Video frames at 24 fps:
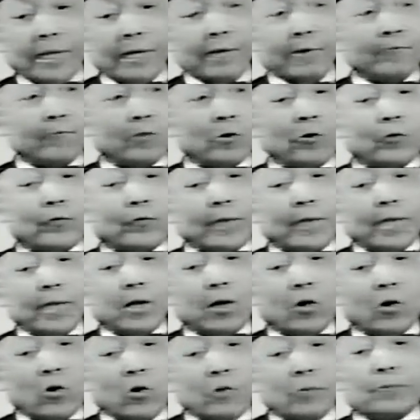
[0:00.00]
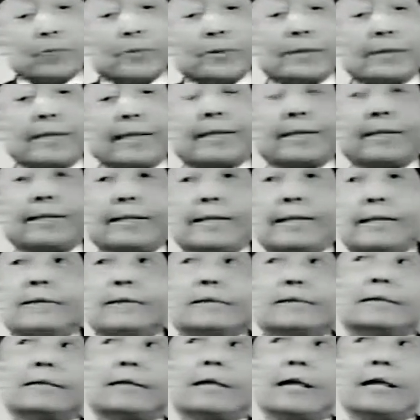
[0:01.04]
Therefore, they hopes that
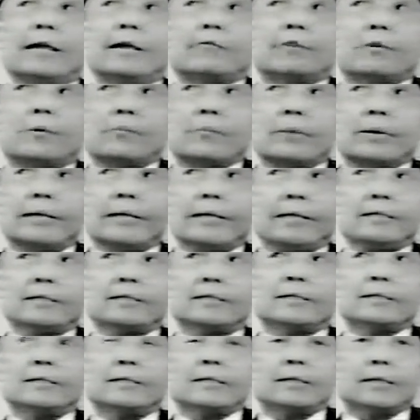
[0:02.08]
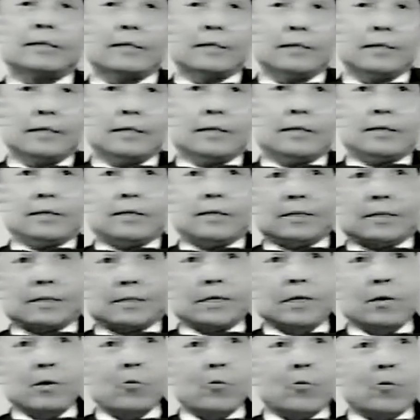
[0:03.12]
they could have a place
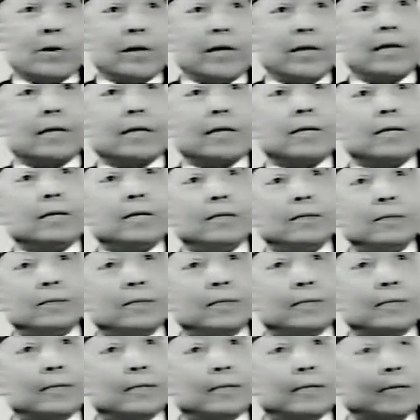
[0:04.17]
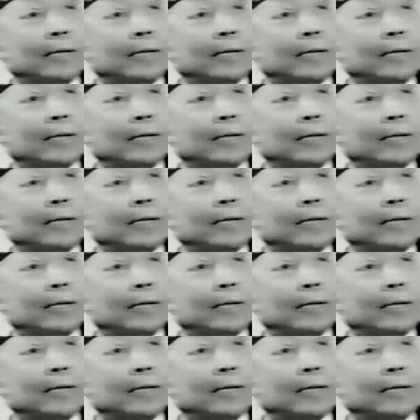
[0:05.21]
somewhere in